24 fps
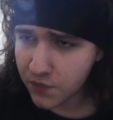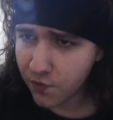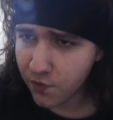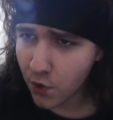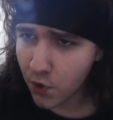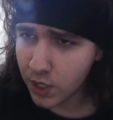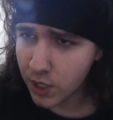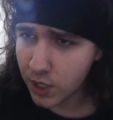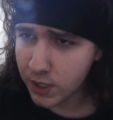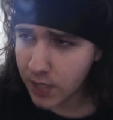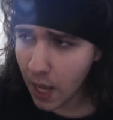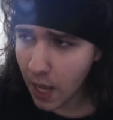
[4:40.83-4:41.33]
For
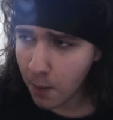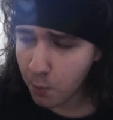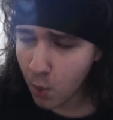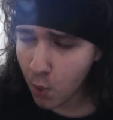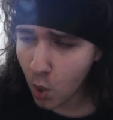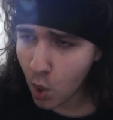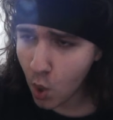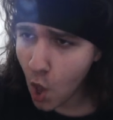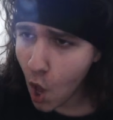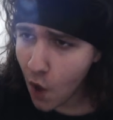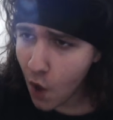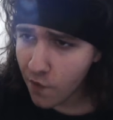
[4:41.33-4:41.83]

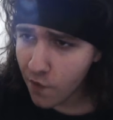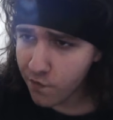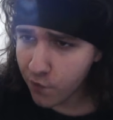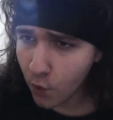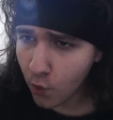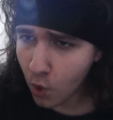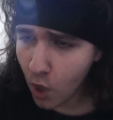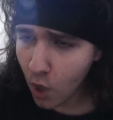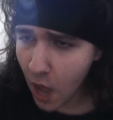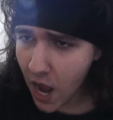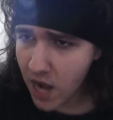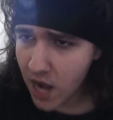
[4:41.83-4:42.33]
example,
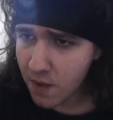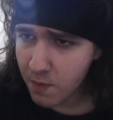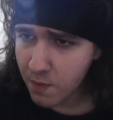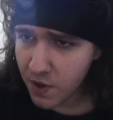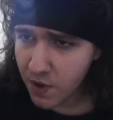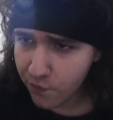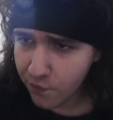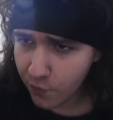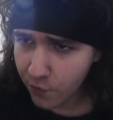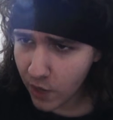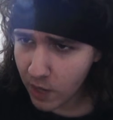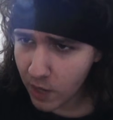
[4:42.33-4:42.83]
full enemy
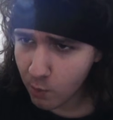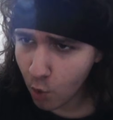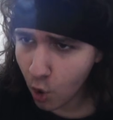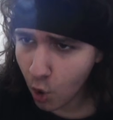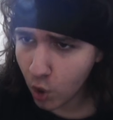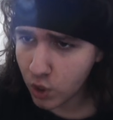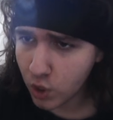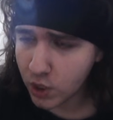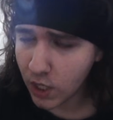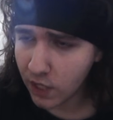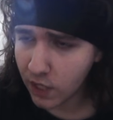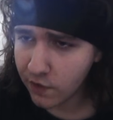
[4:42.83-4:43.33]

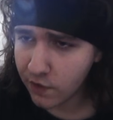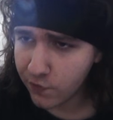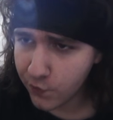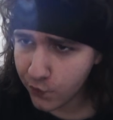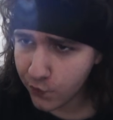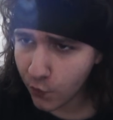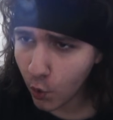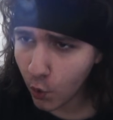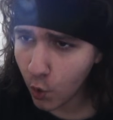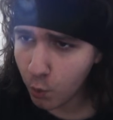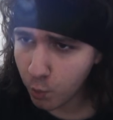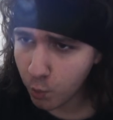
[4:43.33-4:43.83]
frameworks and
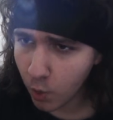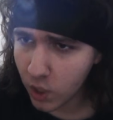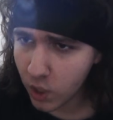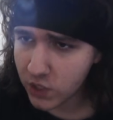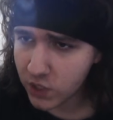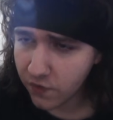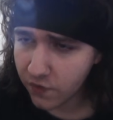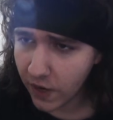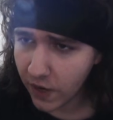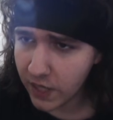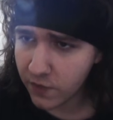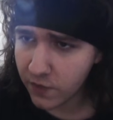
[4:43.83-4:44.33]
full
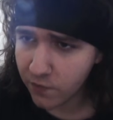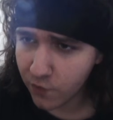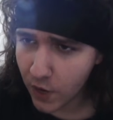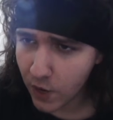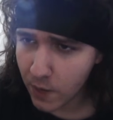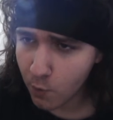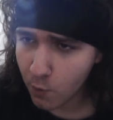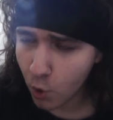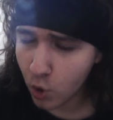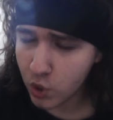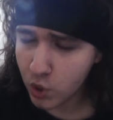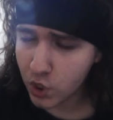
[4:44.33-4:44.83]
boss fight
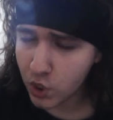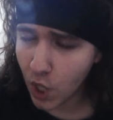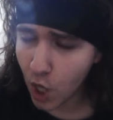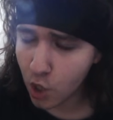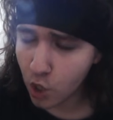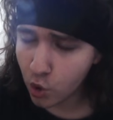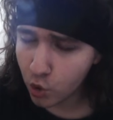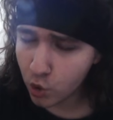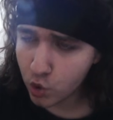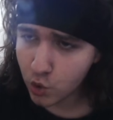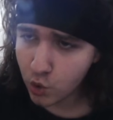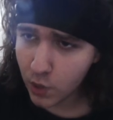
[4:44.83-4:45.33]
frameworks are
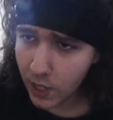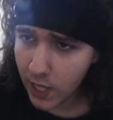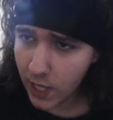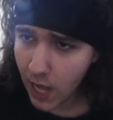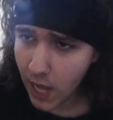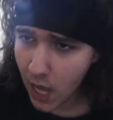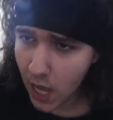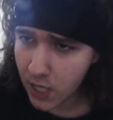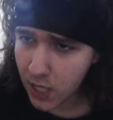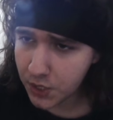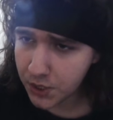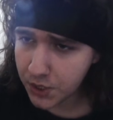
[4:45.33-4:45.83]
not really
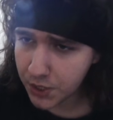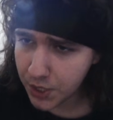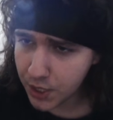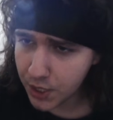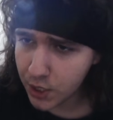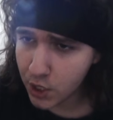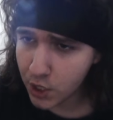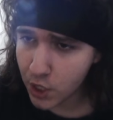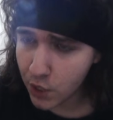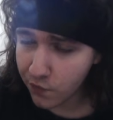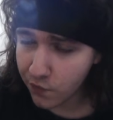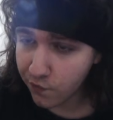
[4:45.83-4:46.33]
as
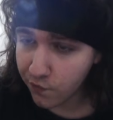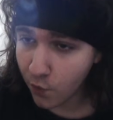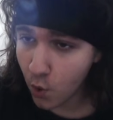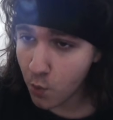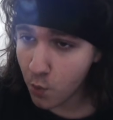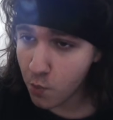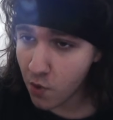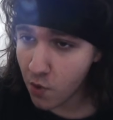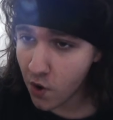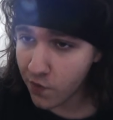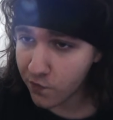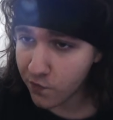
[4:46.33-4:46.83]
needed for